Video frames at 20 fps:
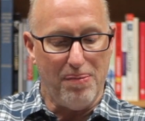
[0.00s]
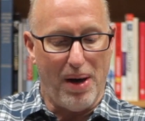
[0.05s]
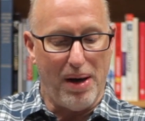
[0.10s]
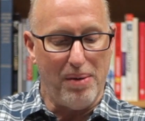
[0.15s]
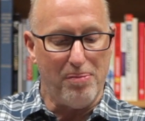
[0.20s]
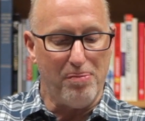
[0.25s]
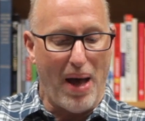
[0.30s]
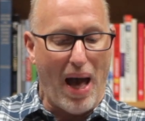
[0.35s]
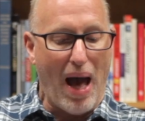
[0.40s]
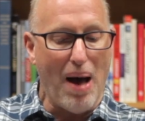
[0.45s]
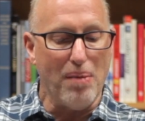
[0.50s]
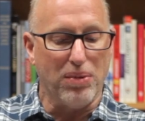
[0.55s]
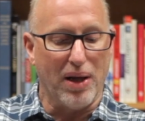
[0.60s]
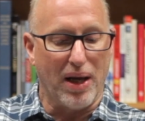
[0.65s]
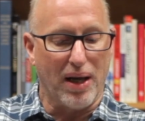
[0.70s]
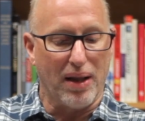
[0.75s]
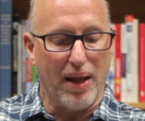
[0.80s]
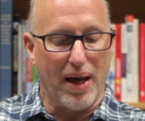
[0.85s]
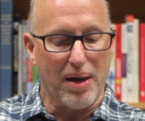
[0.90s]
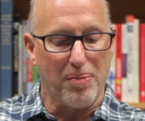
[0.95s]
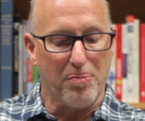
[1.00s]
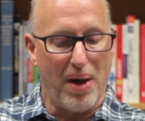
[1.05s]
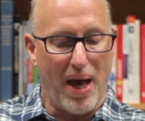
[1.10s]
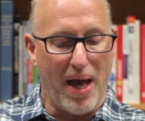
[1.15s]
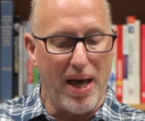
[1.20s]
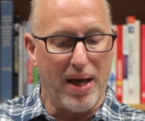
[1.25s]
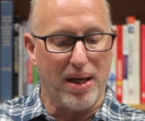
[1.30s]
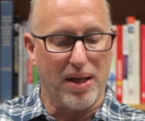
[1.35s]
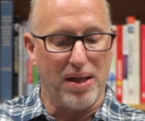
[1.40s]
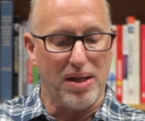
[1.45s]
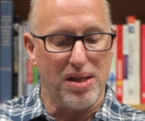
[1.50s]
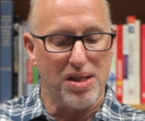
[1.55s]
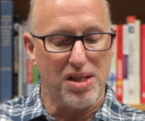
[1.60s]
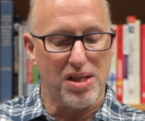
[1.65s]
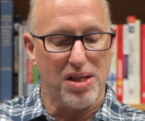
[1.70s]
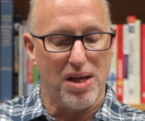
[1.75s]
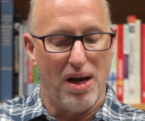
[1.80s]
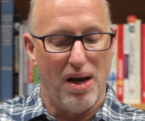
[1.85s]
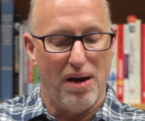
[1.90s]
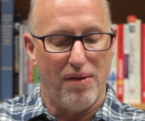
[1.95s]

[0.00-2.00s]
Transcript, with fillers: on babbling like pagans,